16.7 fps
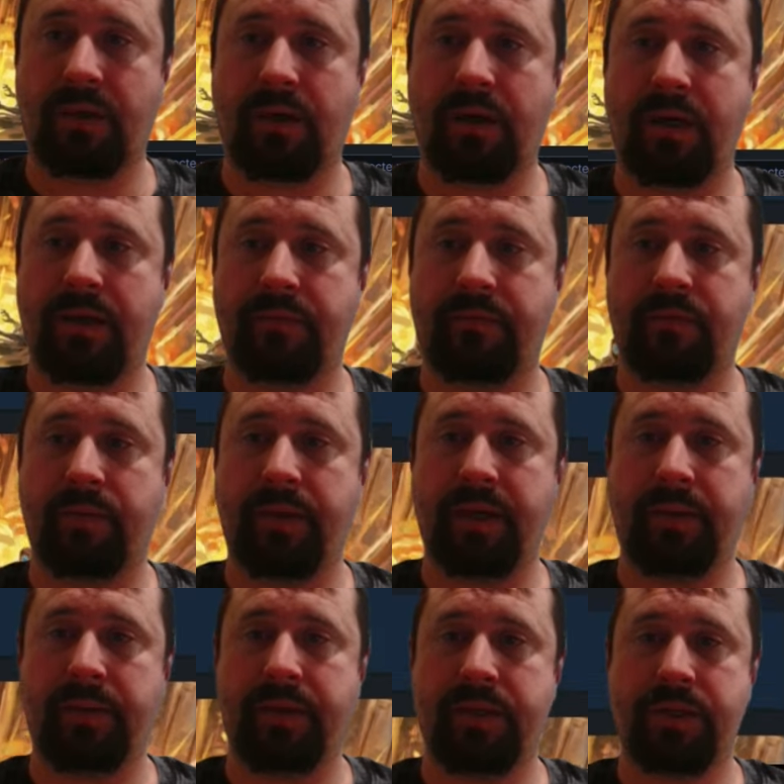All right, from
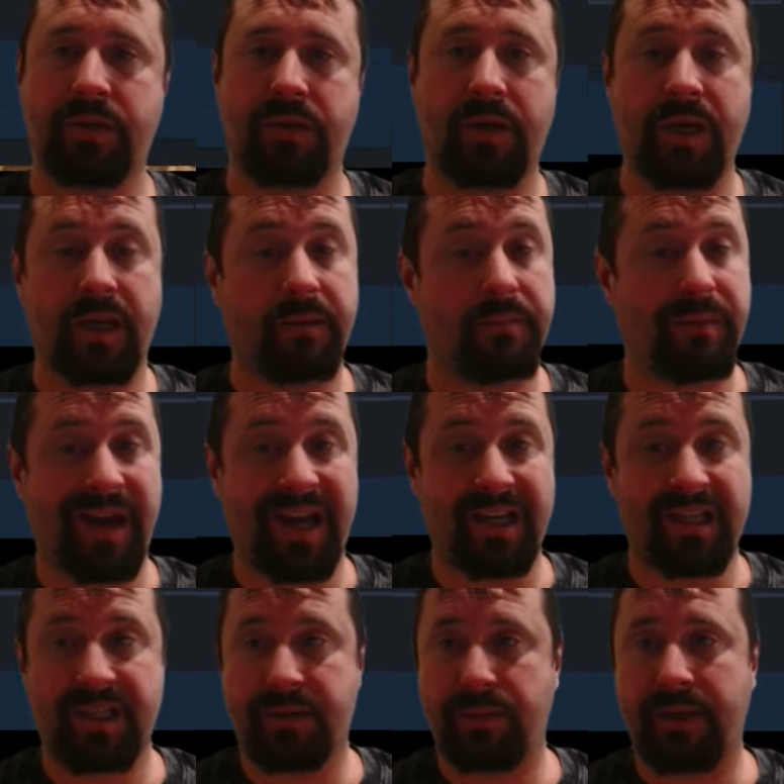an image, or I could
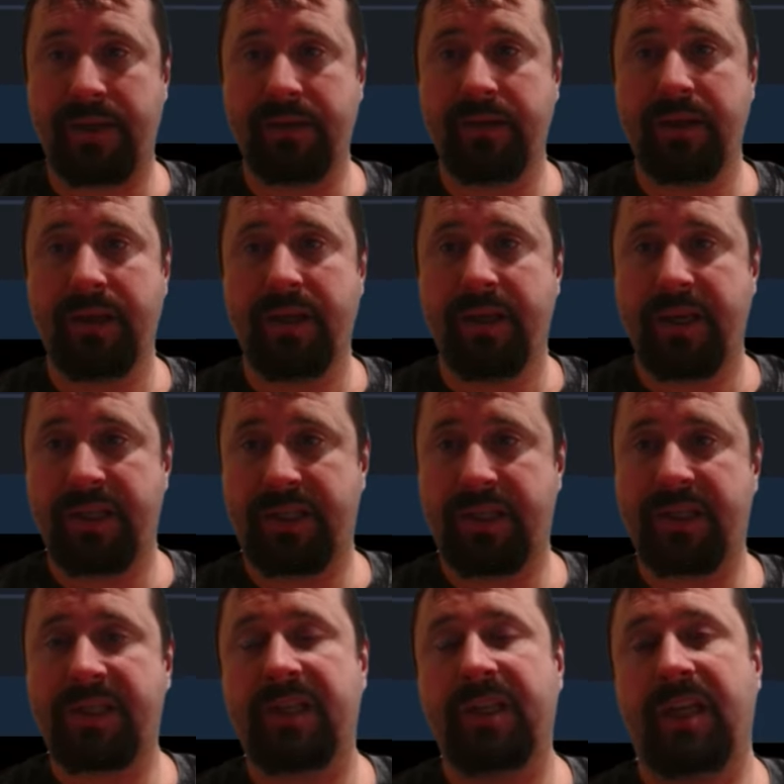paste one. It's
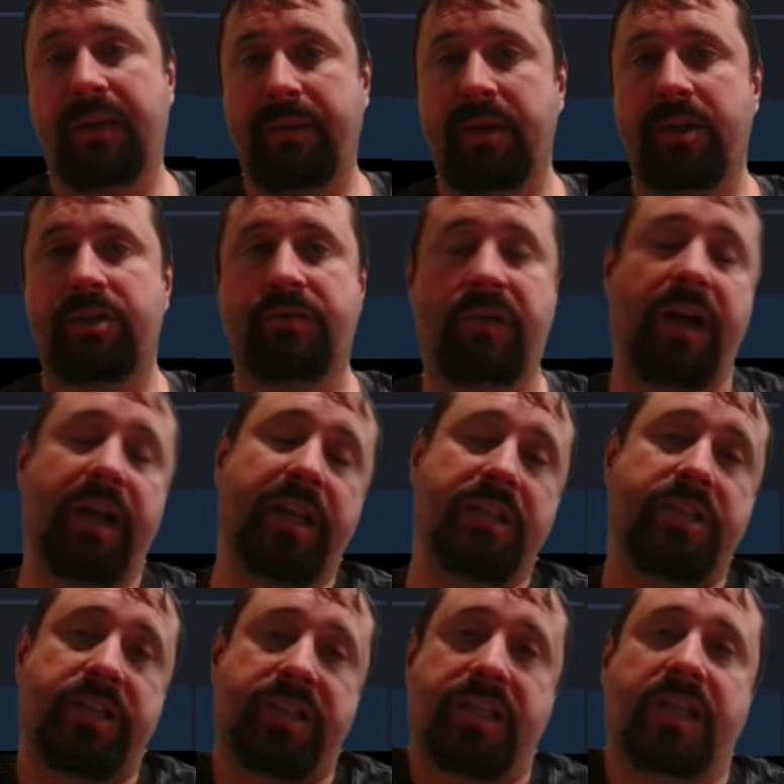just an image, right?
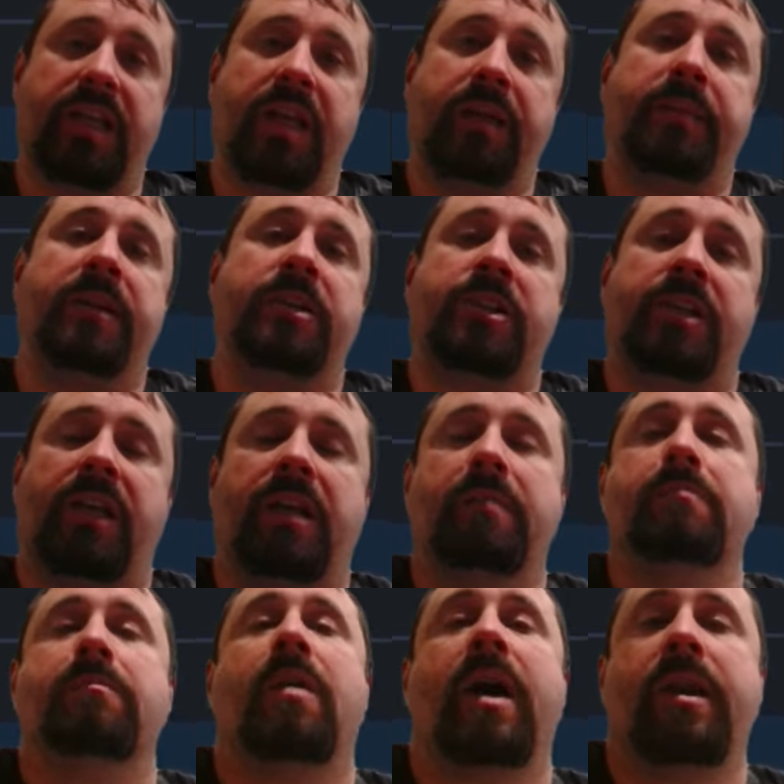It's just an image
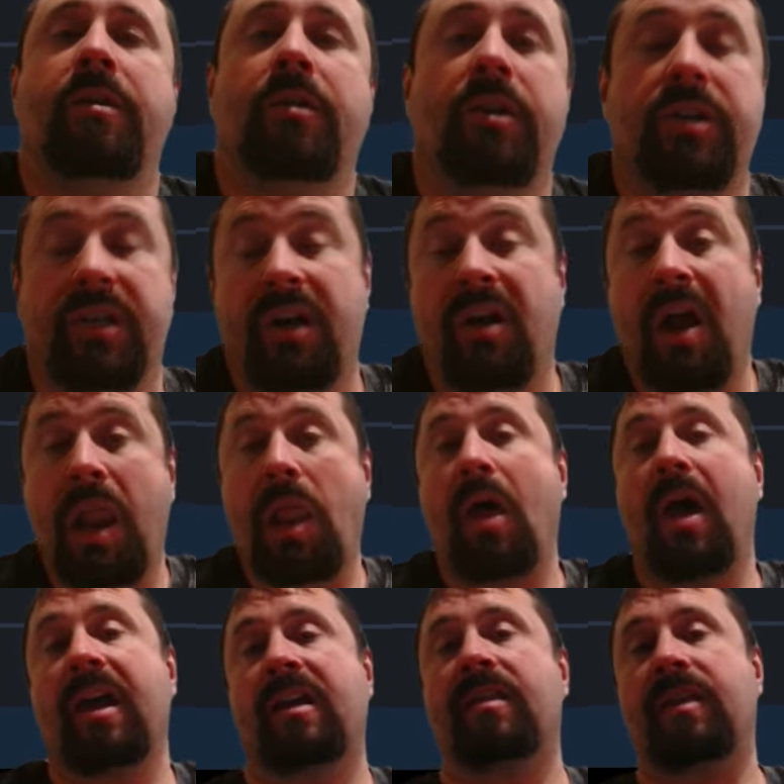in my note, and I
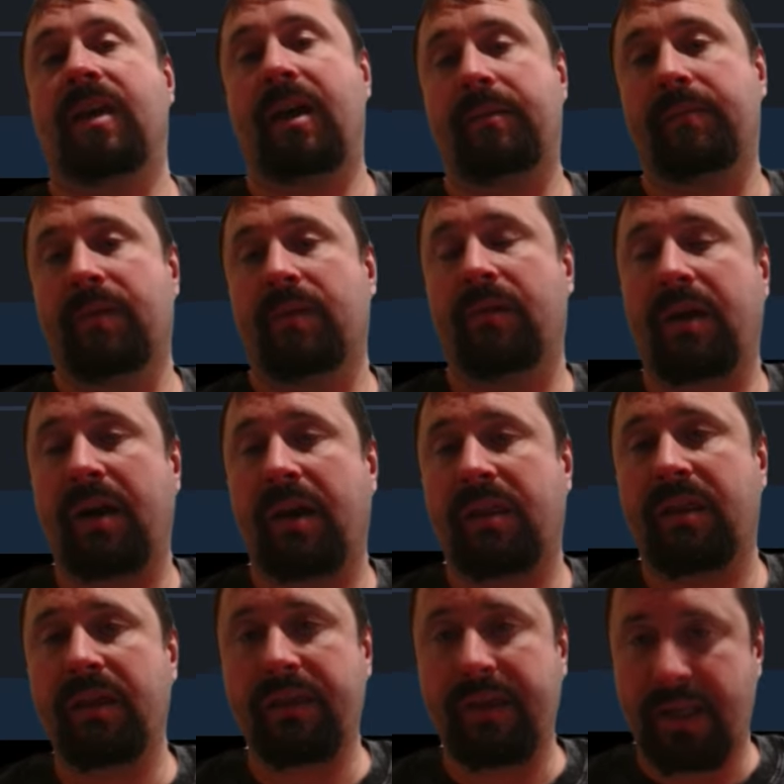like that. All right, I
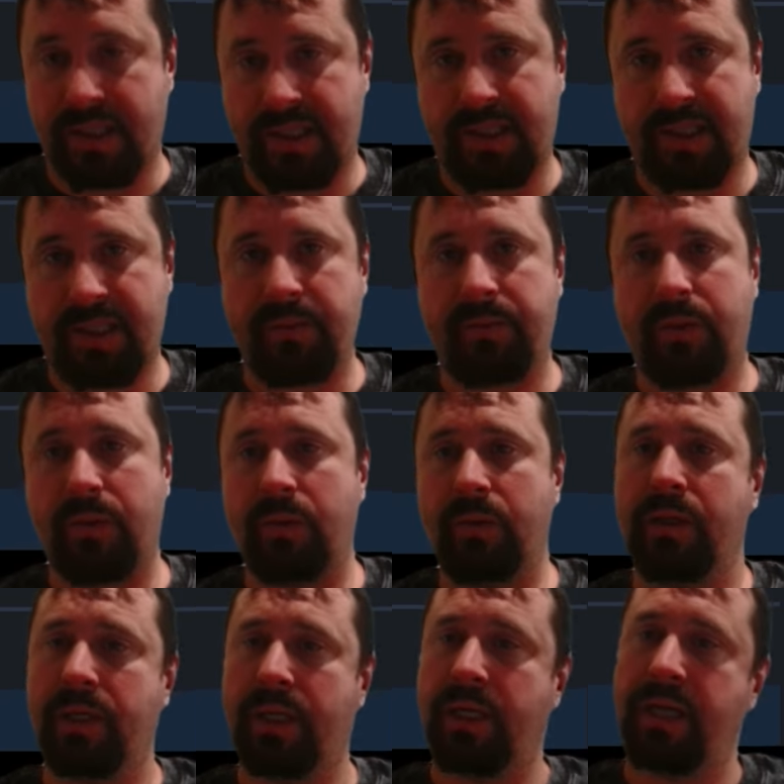think that's
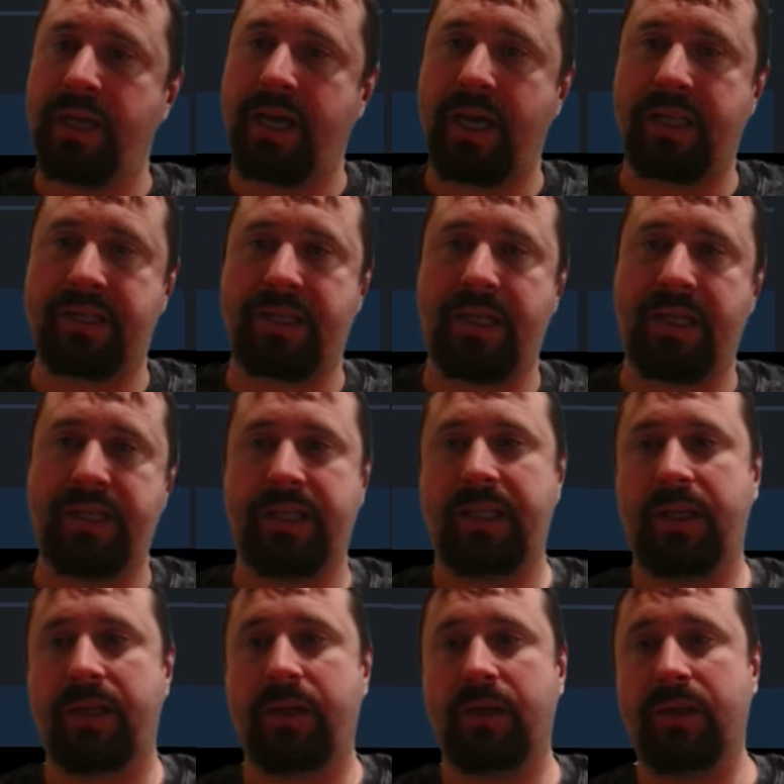simple and it's easy
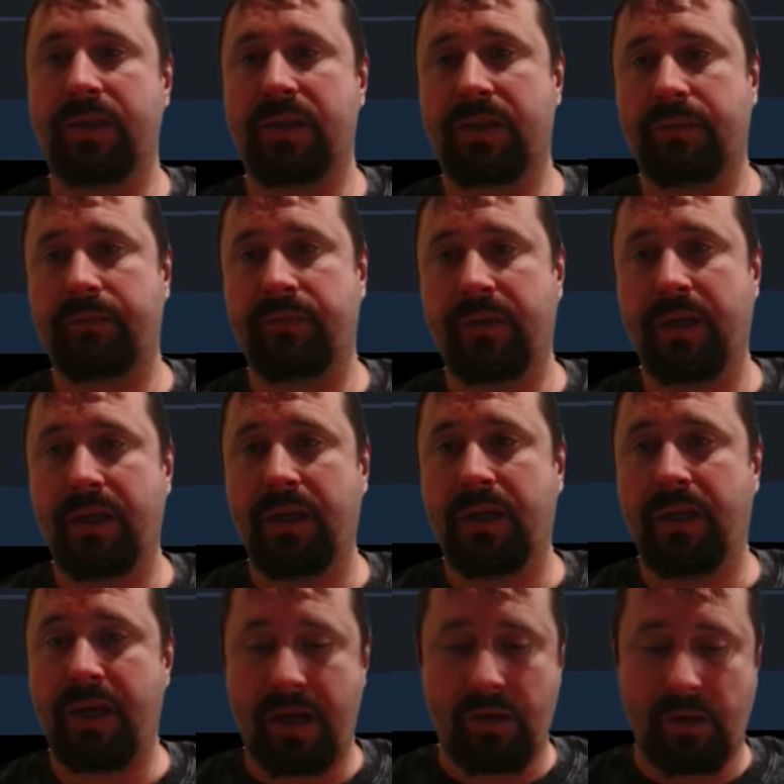to use.
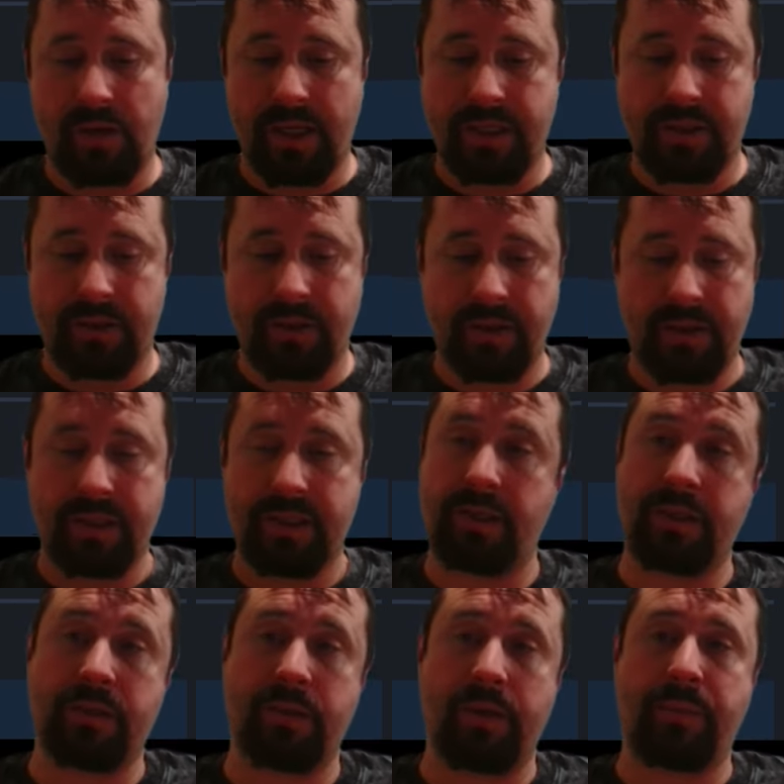And all I do is
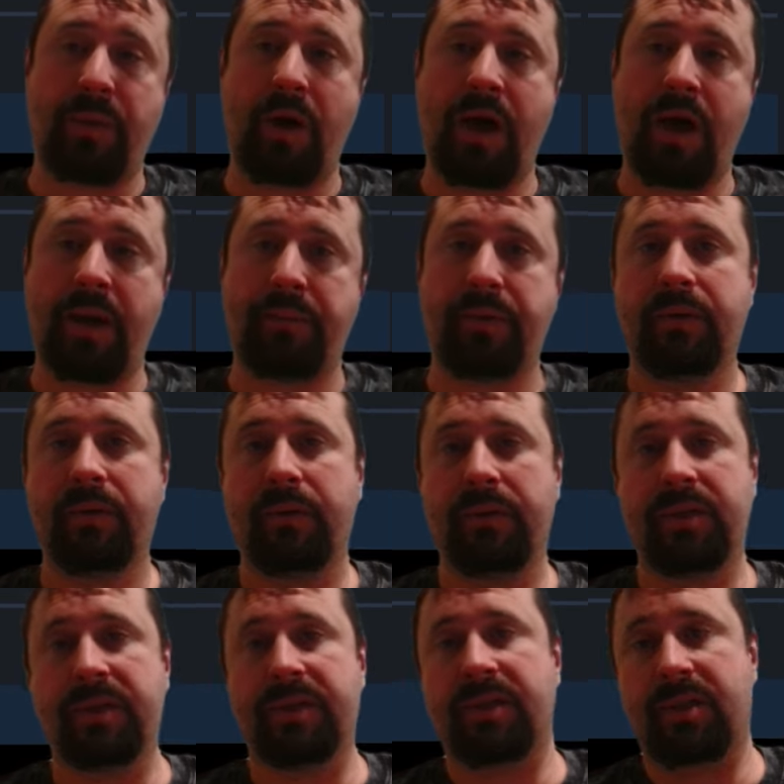I do a pipe,
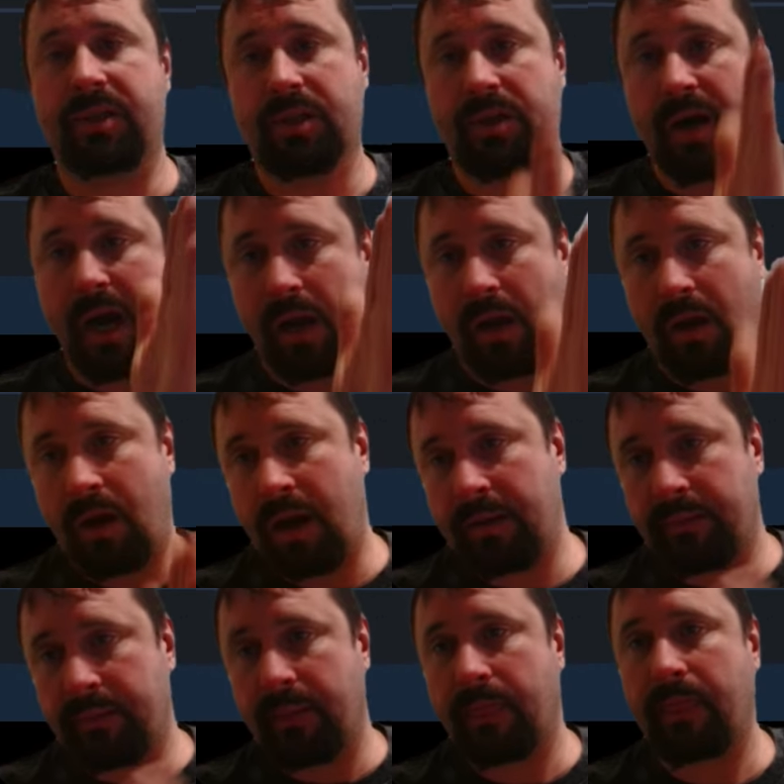which is the straight
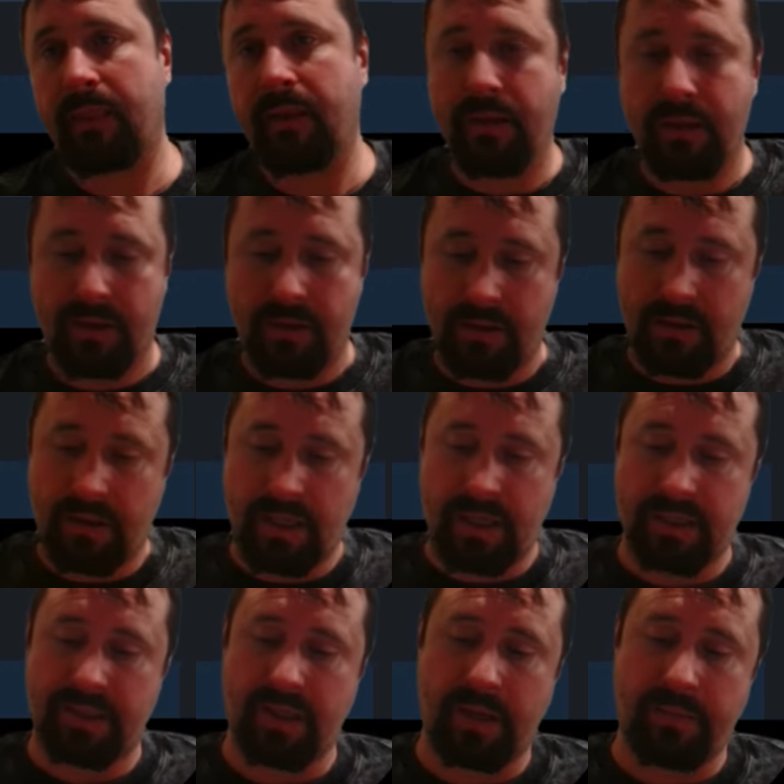line, all right,
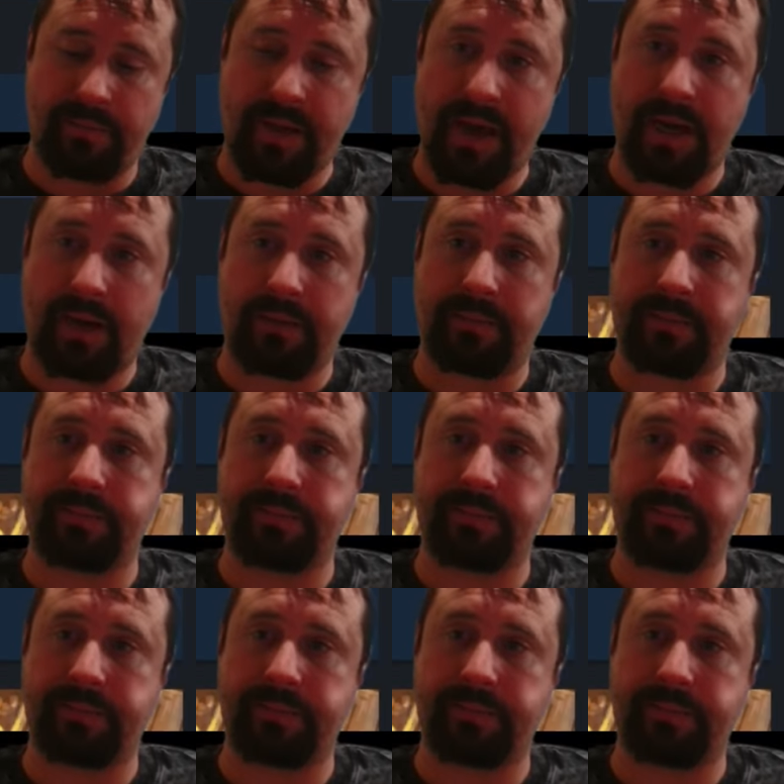and type banner.